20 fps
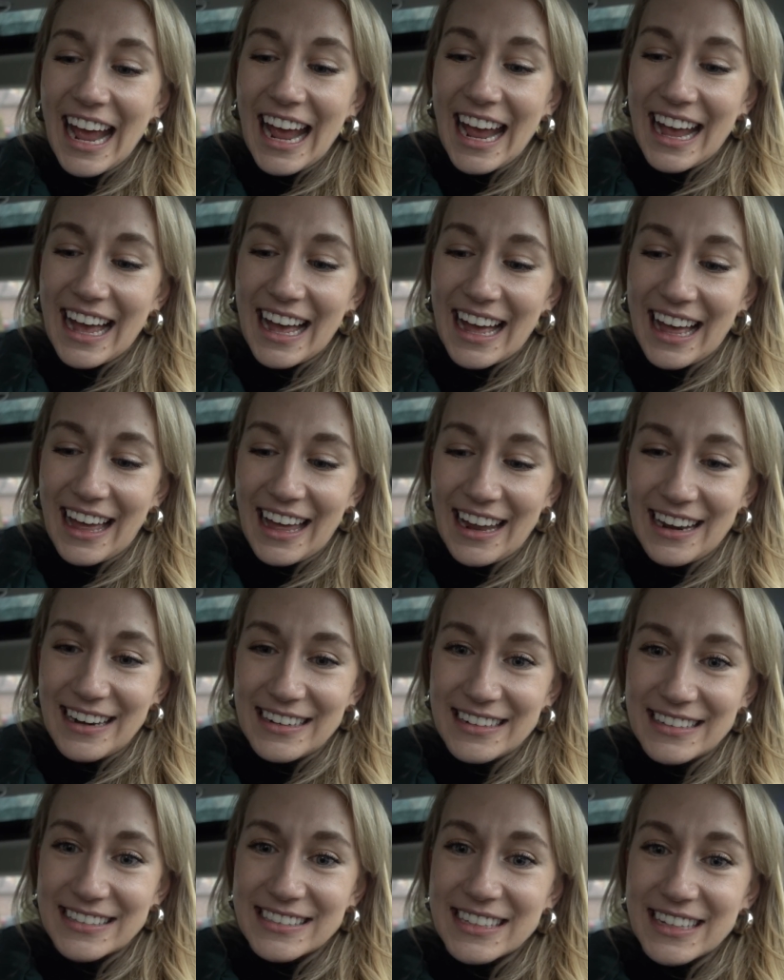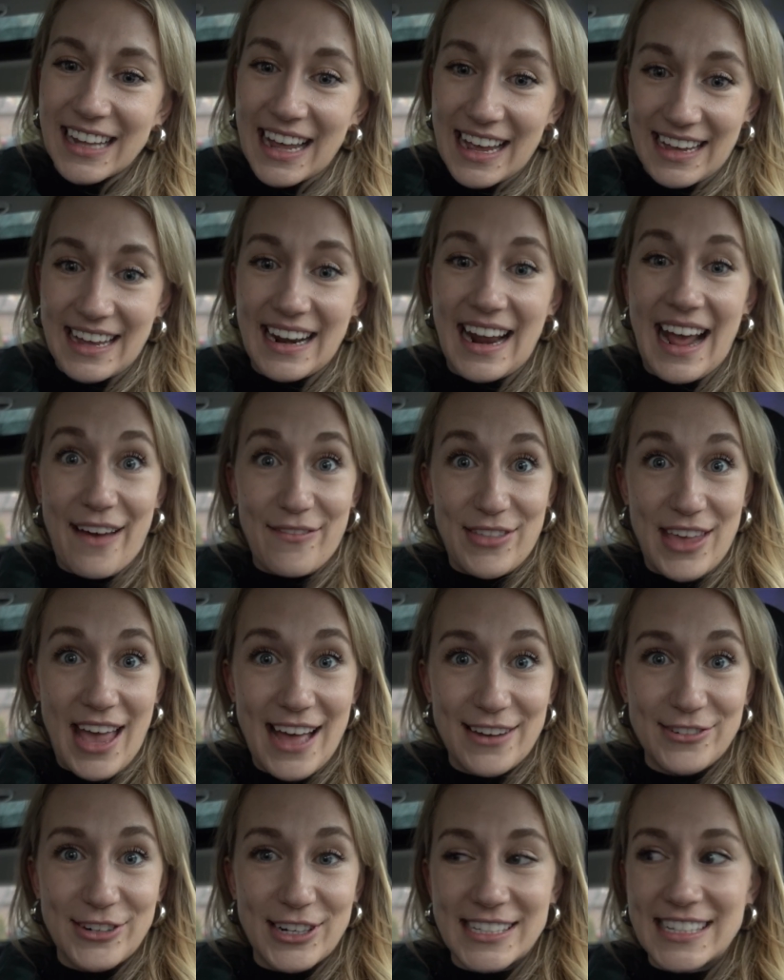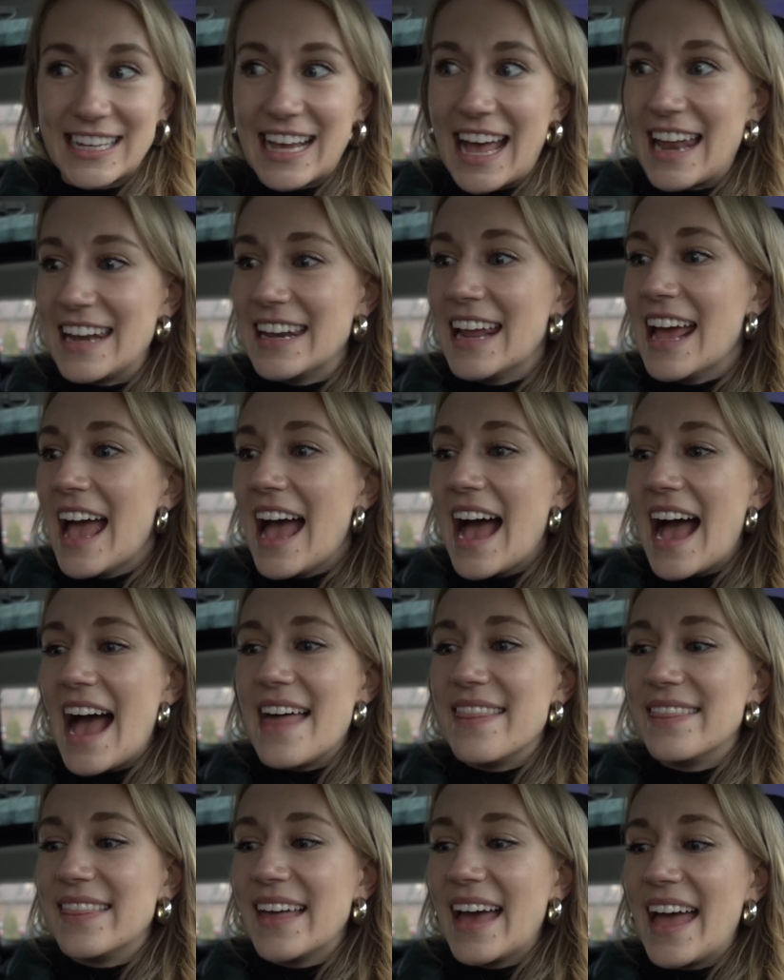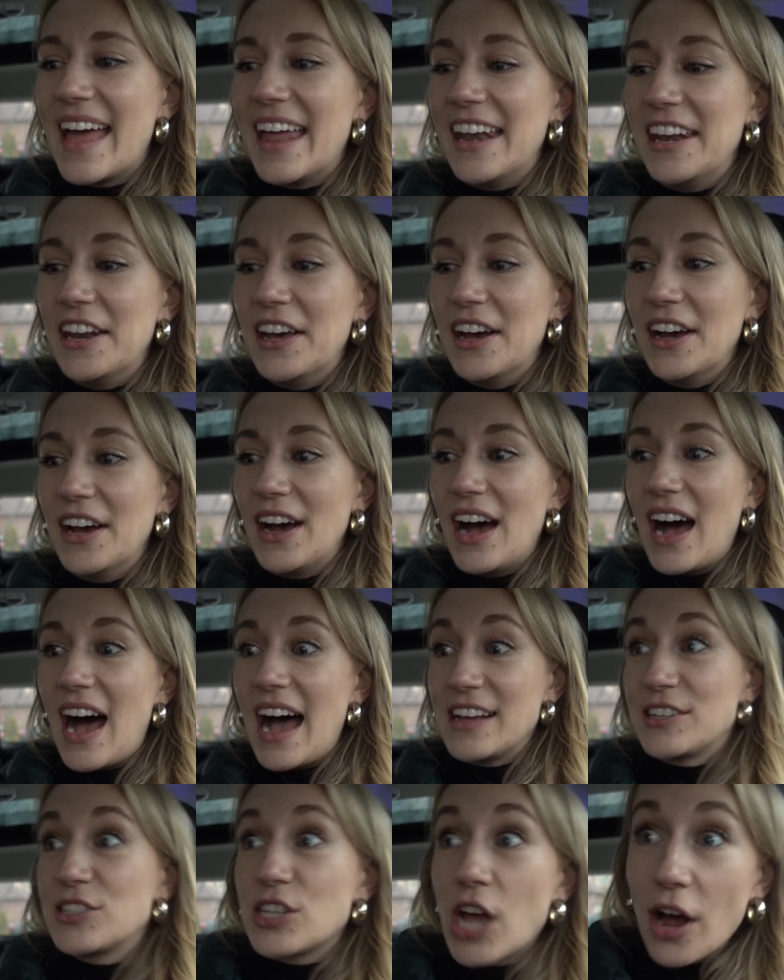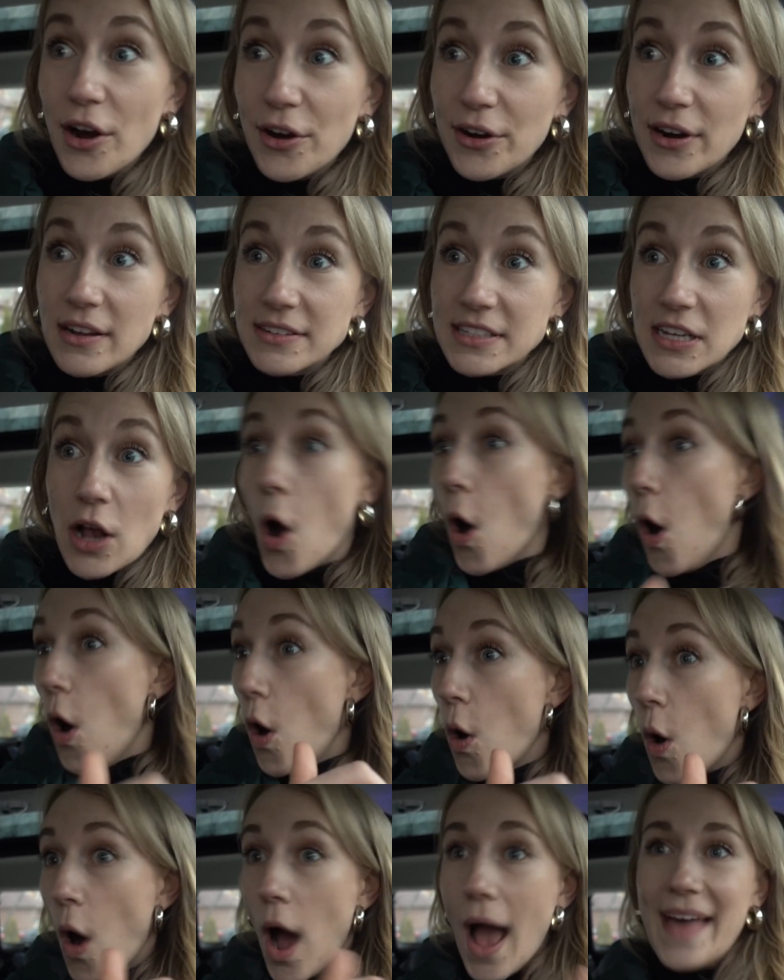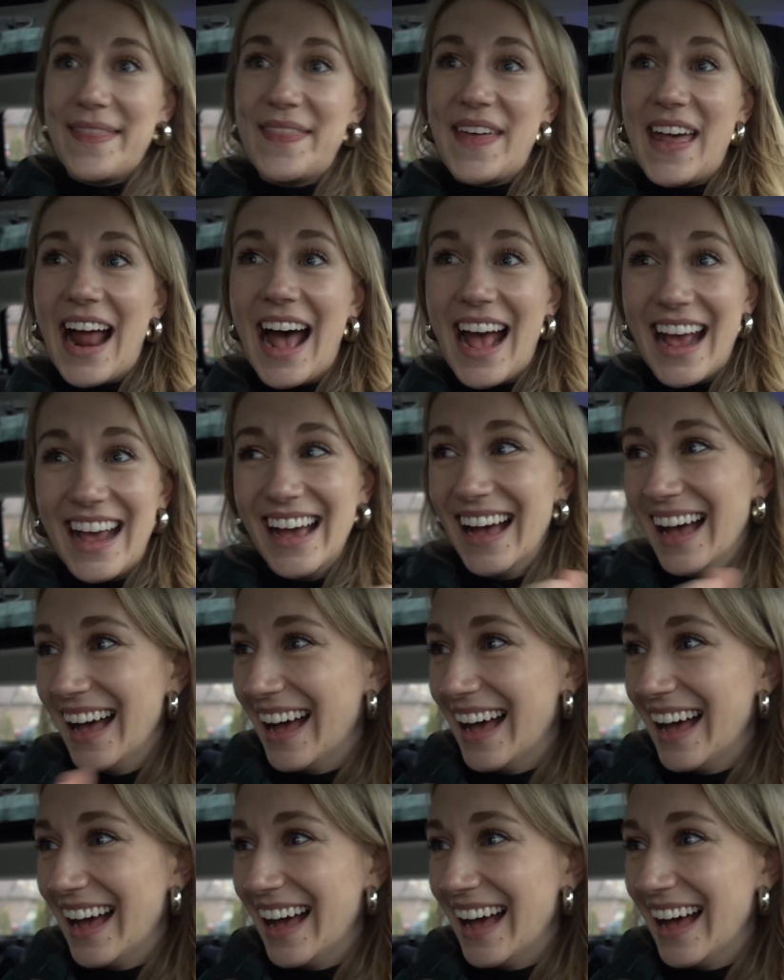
and like, can I have the address again? And then I saw her and I was like, oh, and then I